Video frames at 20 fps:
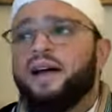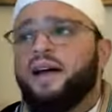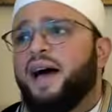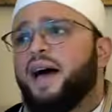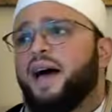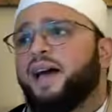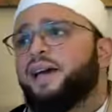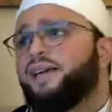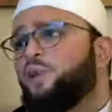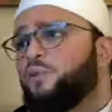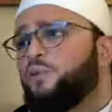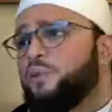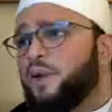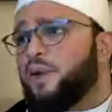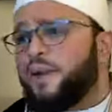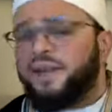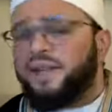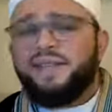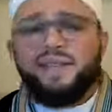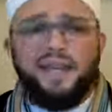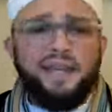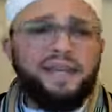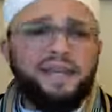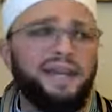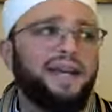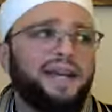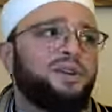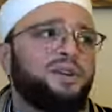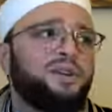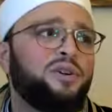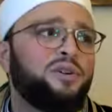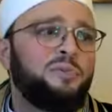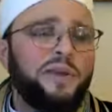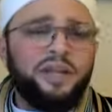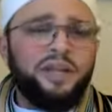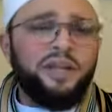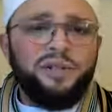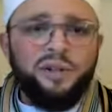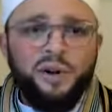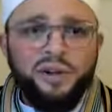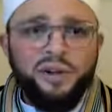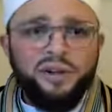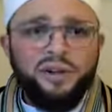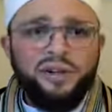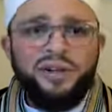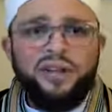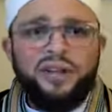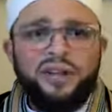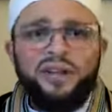I know my son, I know my daughter,